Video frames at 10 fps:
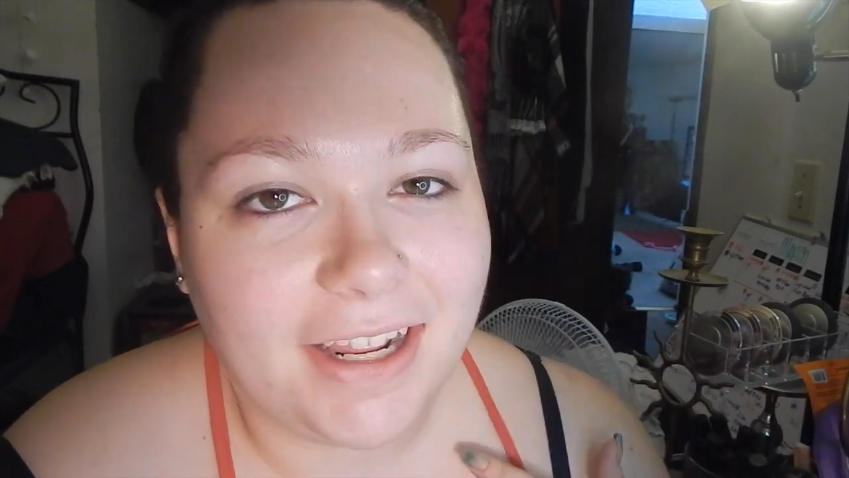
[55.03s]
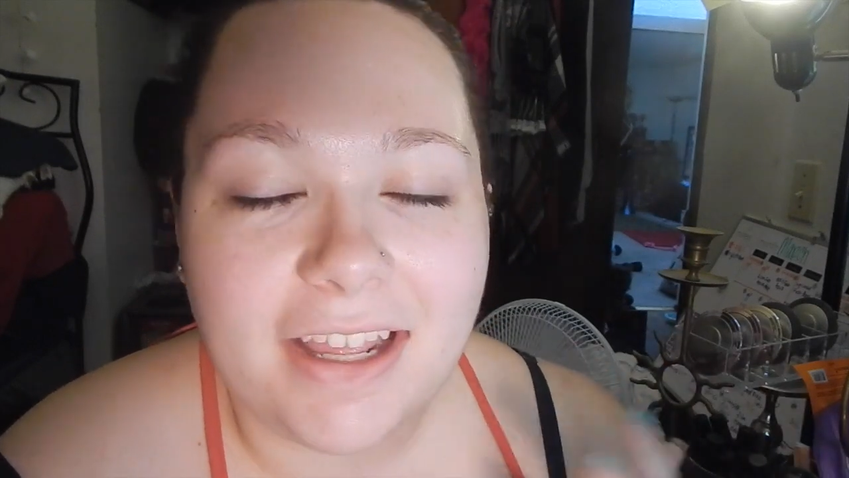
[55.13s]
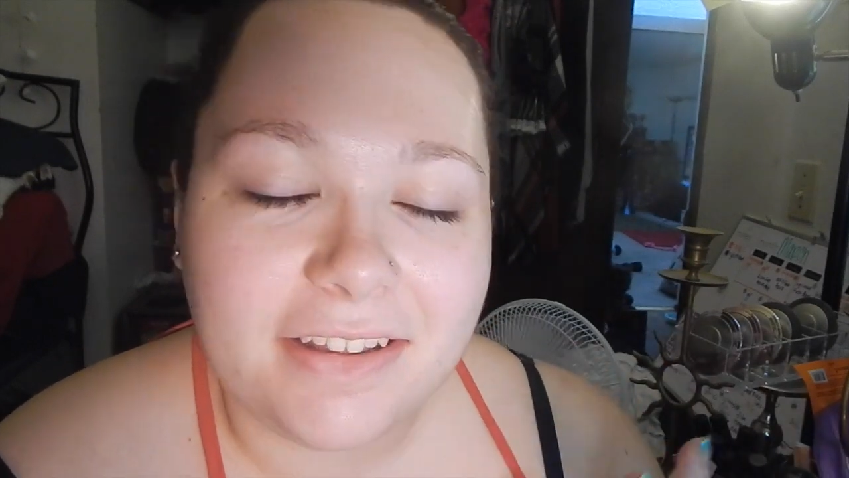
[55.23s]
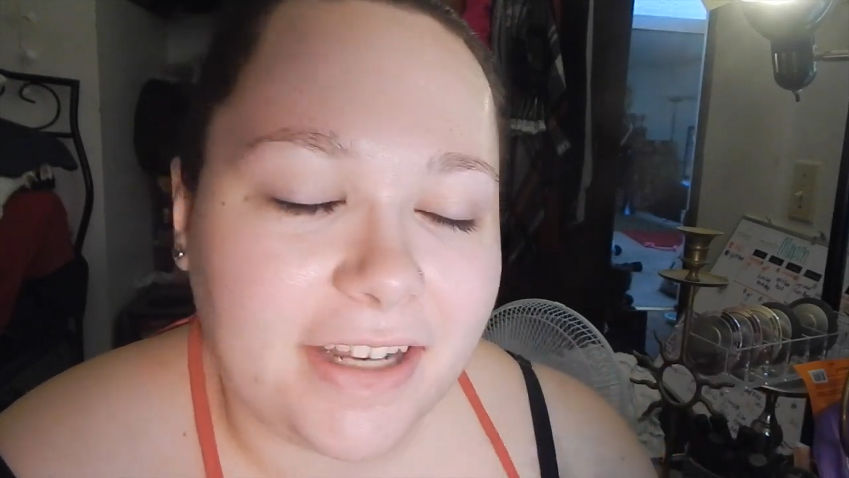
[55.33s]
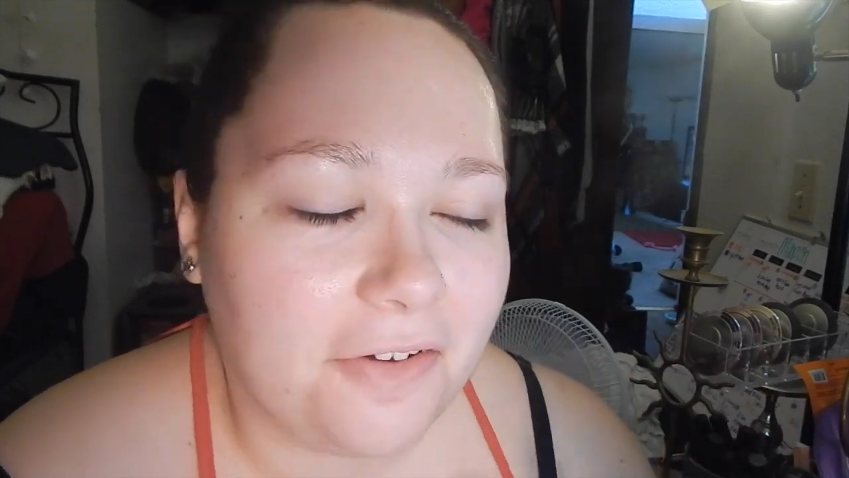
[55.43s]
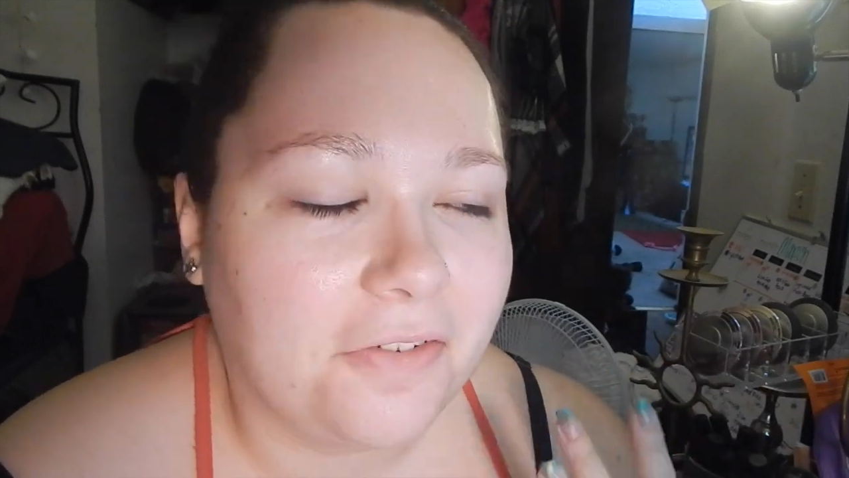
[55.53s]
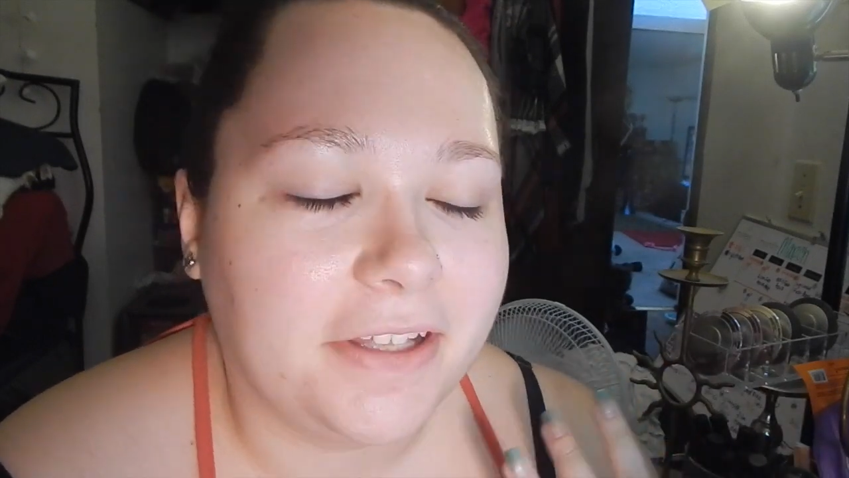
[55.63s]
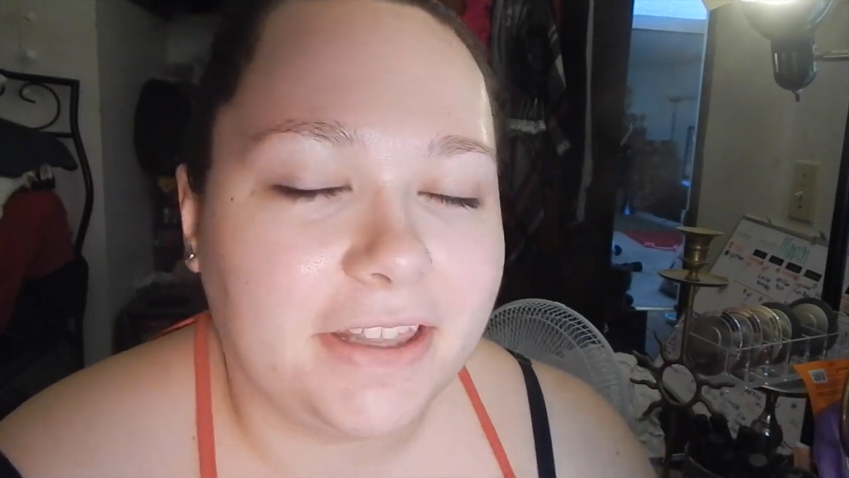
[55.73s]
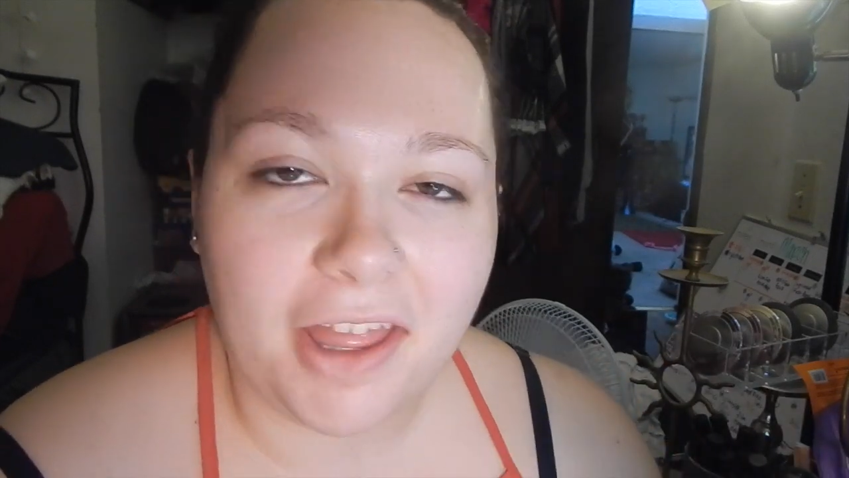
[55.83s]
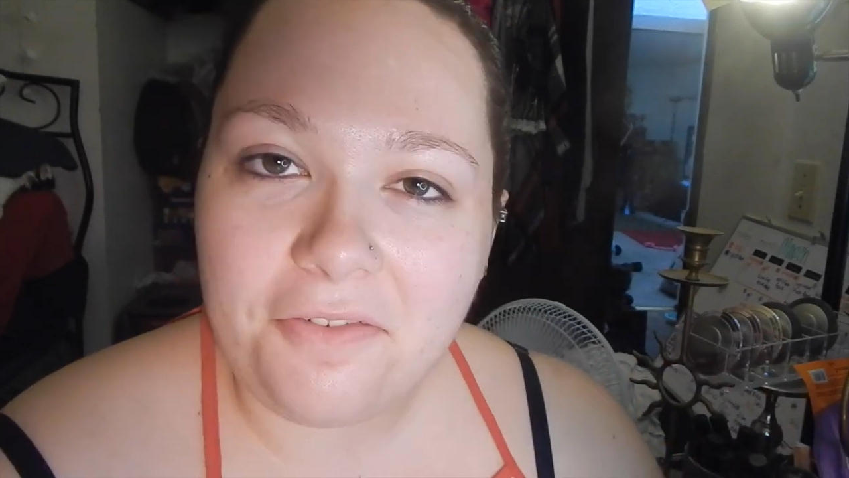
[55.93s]
I
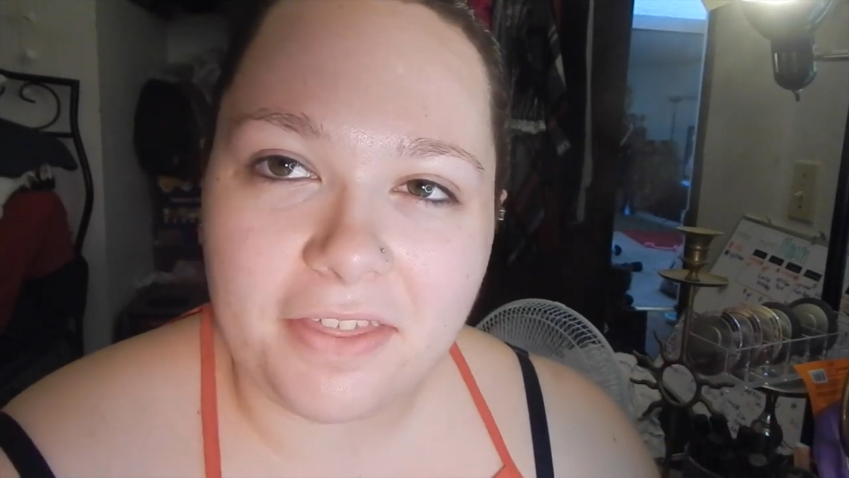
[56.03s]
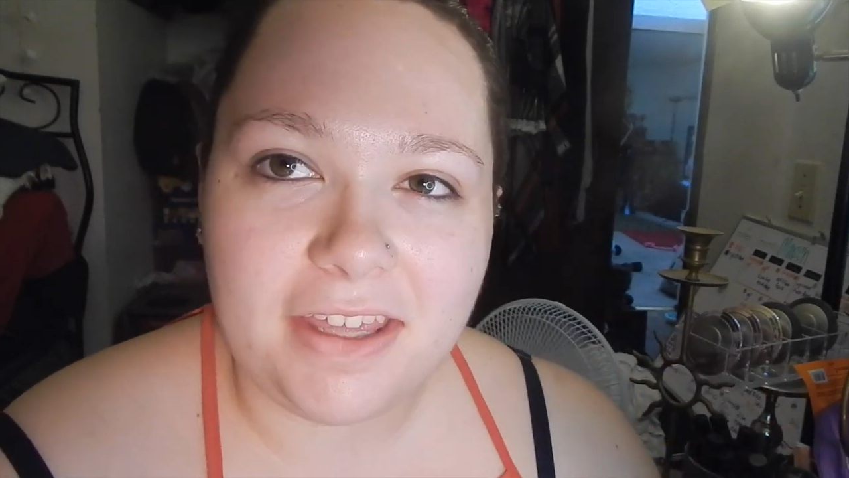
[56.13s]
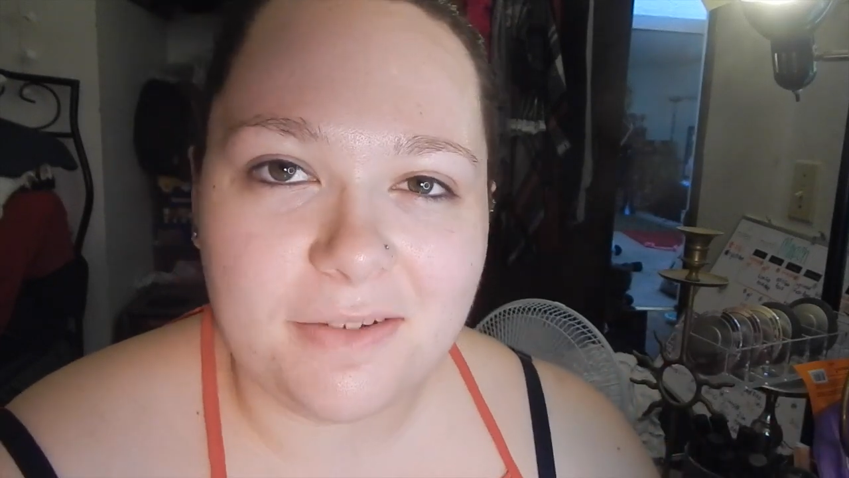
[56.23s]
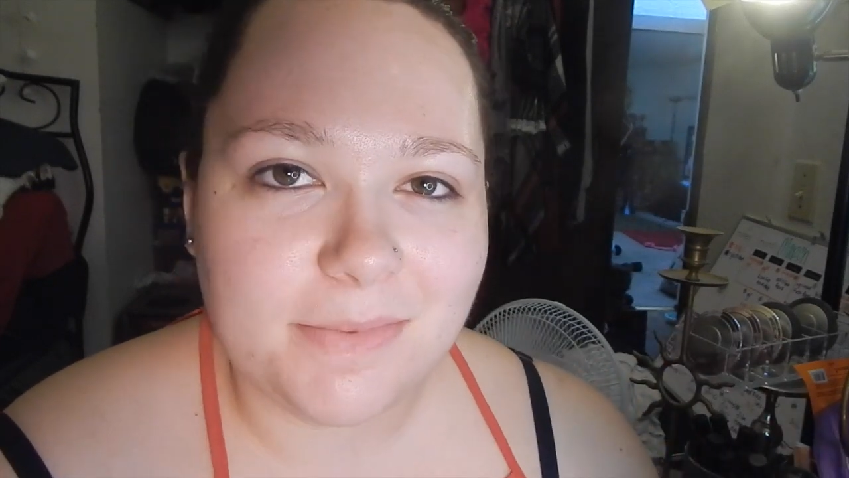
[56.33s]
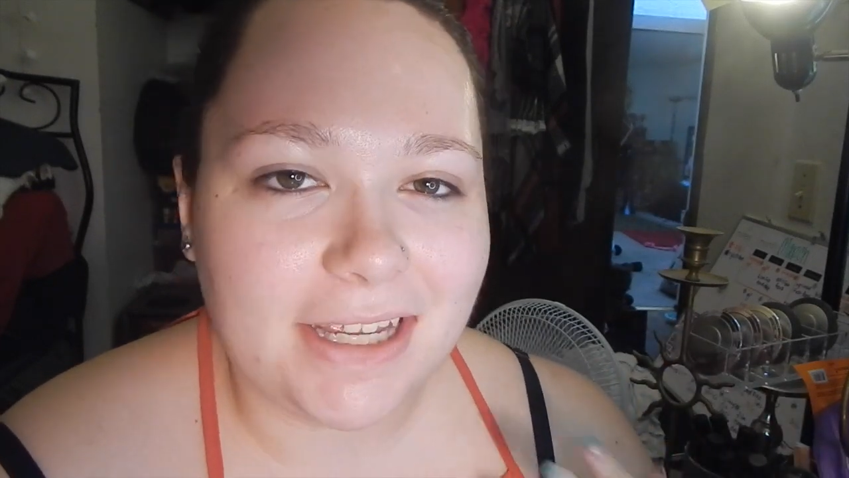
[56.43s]
definitely love themes.